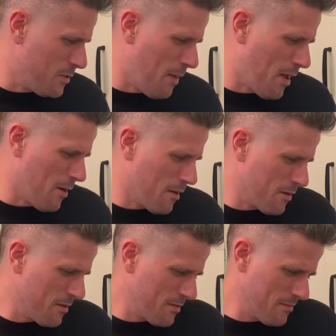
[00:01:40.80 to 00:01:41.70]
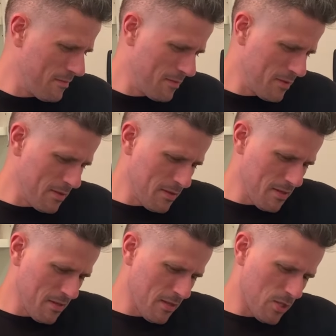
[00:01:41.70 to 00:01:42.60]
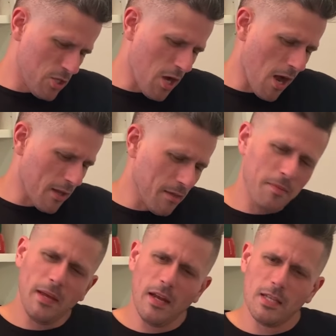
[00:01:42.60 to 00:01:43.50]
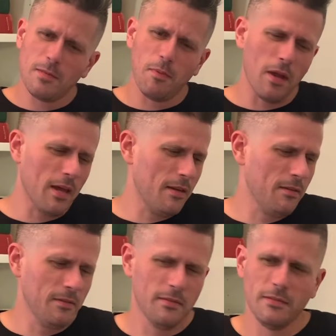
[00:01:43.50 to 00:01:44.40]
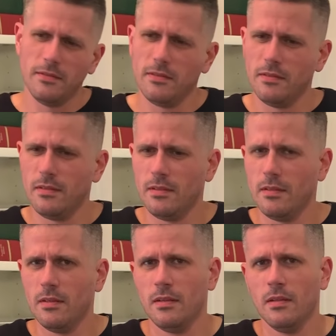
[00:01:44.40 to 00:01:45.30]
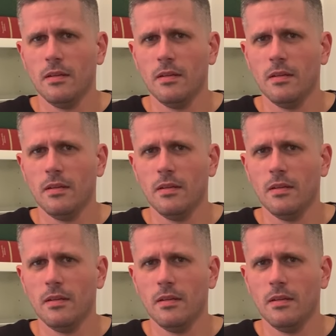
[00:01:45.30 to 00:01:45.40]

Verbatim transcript: one's better. It has to be. It's chocolate. The chocolate right? peanut spread. Are you crying?